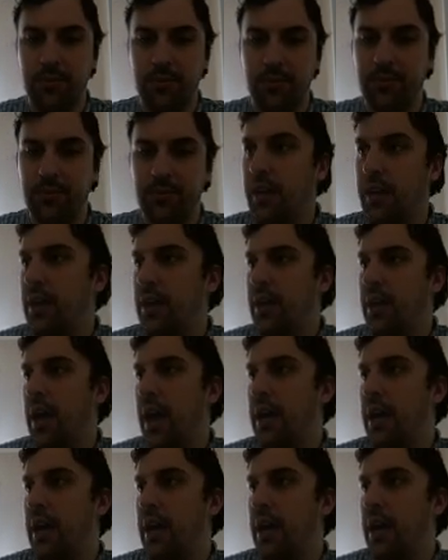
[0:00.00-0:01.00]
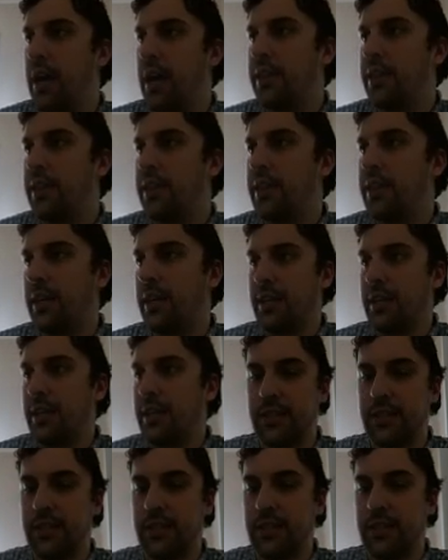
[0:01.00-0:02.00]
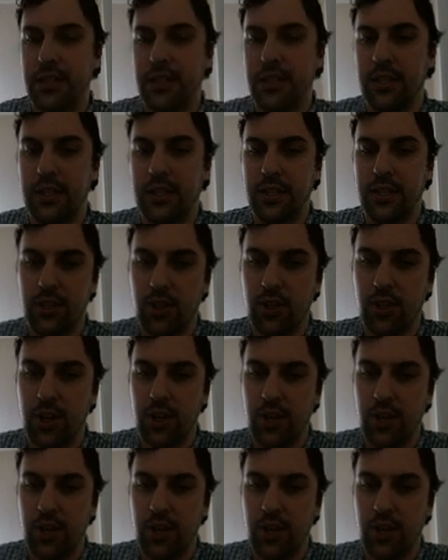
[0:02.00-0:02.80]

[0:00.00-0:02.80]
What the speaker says: I think it's a good idea to be a little bit more aggressive here.